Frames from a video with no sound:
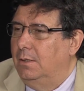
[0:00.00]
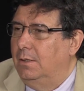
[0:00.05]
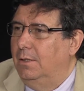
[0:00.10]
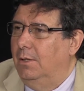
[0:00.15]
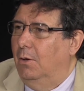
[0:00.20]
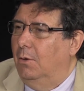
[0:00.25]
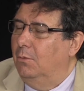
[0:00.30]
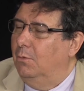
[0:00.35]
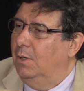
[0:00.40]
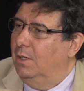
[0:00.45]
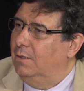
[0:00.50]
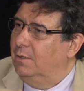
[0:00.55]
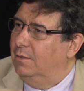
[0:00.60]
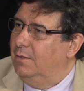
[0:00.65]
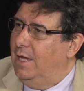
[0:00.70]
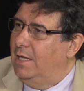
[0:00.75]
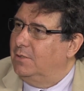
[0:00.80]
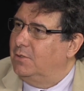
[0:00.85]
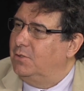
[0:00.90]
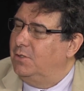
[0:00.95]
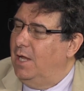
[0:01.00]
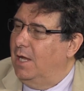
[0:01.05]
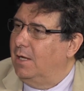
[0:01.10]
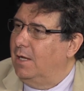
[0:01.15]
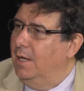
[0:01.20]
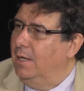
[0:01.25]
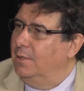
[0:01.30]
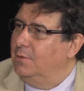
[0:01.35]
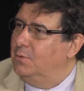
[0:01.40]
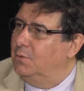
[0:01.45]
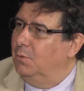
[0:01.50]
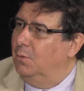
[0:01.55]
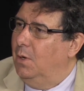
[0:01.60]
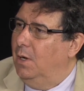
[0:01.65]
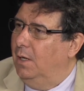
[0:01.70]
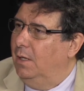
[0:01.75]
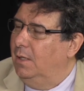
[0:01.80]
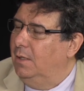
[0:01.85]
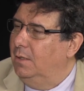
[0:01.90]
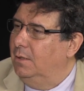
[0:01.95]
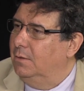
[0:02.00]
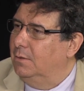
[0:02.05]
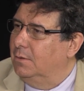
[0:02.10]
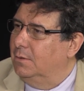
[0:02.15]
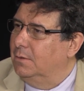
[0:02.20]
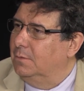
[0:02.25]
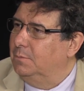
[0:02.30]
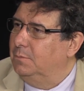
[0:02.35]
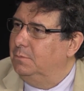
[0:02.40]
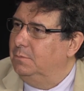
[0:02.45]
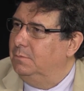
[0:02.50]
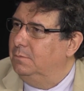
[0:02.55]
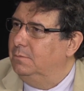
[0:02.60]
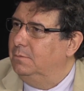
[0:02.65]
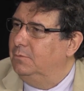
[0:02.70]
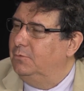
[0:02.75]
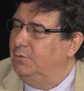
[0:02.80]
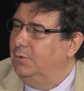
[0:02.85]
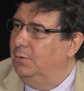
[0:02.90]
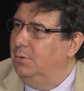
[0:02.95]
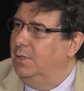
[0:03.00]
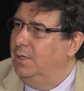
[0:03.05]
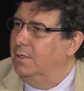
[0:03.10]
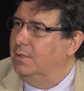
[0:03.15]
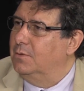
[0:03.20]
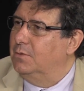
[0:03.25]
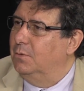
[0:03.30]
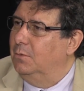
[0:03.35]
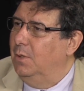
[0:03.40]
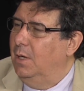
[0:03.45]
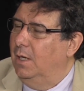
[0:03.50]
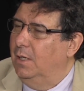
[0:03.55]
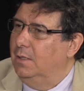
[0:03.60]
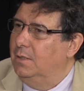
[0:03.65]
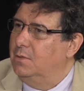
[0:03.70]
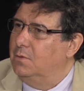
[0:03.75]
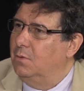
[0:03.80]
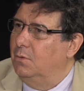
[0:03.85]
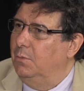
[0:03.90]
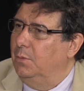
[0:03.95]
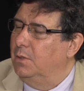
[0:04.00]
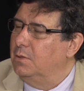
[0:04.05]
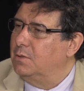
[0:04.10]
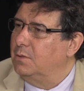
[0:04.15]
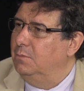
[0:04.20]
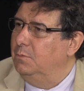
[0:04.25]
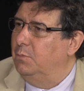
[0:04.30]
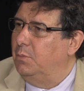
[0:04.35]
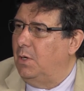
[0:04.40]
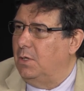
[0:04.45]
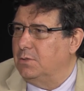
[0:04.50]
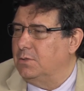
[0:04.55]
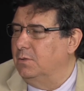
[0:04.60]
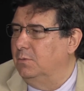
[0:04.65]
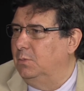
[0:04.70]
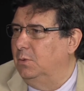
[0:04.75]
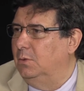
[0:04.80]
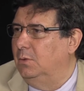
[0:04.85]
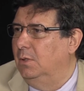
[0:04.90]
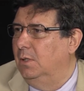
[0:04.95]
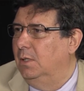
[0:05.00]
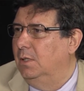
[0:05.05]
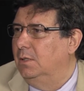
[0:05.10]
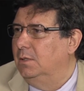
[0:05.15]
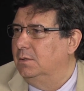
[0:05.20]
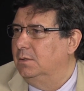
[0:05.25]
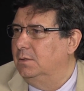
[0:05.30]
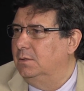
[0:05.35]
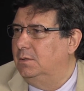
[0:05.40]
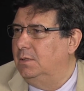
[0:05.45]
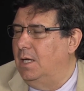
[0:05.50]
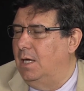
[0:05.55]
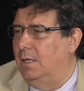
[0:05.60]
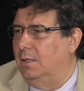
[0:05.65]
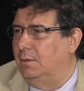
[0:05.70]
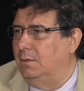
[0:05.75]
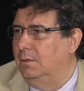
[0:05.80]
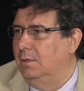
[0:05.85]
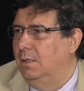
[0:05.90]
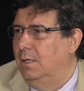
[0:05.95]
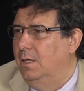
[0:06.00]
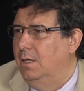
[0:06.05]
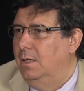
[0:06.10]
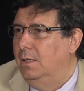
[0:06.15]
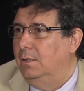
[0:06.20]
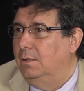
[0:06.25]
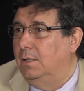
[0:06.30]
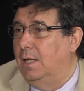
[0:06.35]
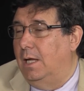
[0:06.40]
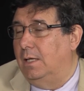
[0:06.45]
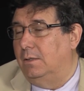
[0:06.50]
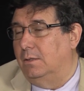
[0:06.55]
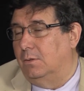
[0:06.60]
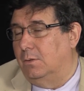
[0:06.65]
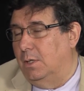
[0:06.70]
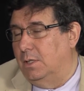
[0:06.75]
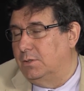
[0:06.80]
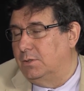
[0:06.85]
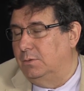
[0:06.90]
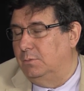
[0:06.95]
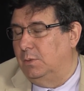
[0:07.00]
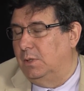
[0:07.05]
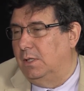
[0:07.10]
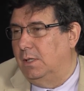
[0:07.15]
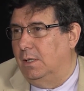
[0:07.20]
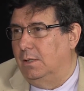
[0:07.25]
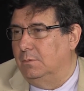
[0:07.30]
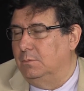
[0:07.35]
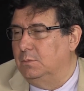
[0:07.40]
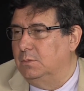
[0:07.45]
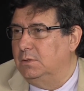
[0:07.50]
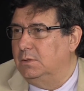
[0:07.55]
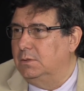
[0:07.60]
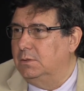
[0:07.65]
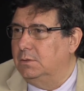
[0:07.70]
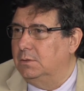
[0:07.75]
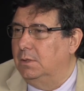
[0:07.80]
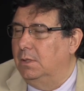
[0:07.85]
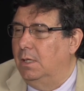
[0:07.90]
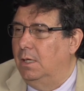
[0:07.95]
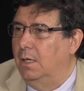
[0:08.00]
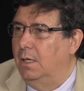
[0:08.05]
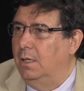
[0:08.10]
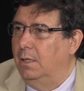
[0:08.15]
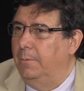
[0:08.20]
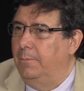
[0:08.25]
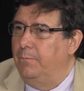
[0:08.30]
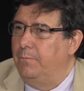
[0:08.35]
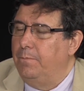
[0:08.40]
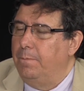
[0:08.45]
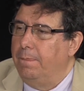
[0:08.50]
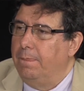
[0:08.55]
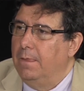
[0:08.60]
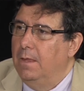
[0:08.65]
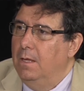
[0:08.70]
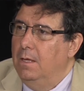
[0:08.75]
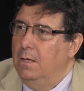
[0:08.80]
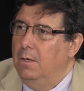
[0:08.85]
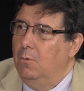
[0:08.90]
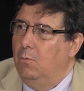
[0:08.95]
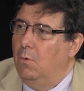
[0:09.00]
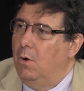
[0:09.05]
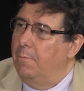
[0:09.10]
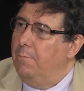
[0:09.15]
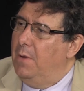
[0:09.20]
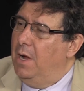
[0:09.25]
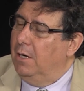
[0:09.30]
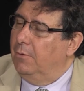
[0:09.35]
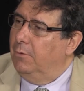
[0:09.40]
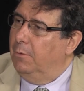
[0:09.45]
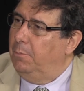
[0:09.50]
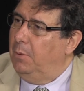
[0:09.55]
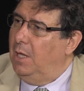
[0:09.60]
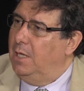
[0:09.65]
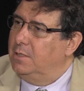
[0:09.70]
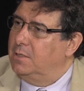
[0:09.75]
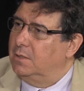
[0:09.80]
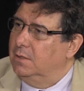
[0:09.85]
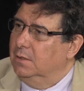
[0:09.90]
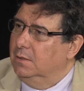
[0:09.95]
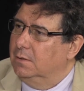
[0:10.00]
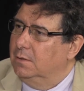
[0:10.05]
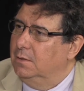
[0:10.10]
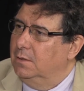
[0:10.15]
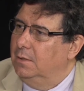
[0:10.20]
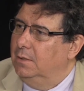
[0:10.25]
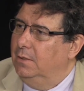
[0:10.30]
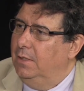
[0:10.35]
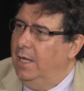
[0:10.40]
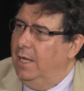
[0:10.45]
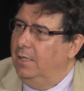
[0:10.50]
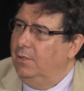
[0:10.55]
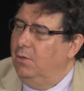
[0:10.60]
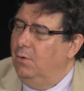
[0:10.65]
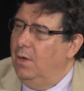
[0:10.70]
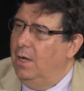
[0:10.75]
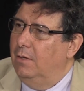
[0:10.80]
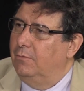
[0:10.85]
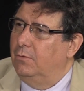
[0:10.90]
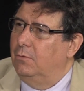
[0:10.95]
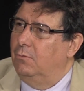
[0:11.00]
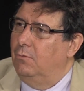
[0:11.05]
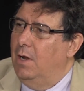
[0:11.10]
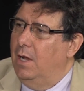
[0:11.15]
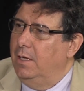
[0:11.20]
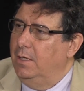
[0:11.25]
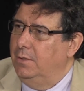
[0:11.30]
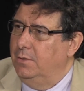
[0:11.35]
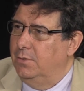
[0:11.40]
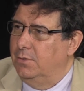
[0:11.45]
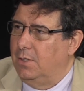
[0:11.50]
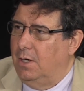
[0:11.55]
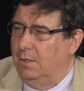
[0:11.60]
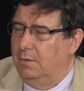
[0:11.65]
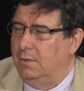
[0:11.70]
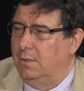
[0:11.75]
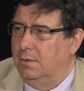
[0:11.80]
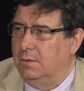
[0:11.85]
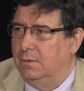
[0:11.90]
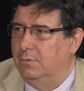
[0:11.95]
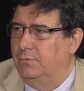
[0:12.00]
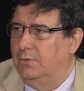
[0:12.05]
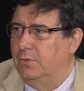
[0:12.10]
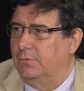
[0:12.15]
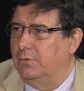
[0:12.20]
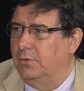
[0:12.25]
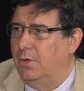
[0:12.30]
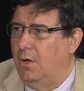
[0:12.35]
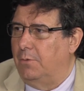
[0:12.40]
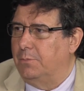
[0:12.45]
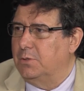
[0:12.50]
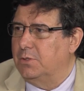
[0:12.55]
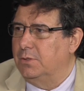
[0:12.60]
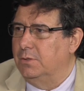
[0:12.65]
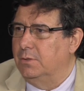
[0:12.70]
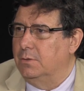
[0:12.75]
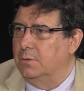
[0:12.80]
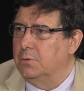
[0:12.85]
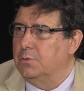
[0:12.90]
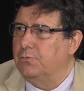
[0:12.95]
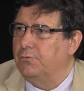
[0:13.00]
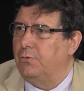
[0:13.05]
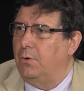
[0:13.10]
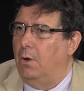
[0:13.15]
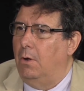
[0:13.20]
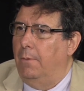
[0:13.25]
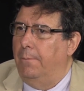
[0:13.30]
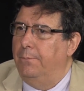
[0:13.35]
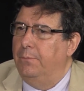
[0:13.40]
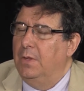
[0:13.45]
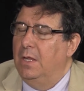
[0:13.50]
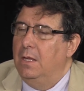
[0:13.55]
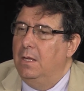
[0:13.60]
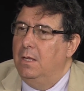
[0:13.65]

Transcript: whether that's decades away or a few years away is almost impossible to tell. Then the question becomes, what might replace it? And there you have a range, I think, of different options, from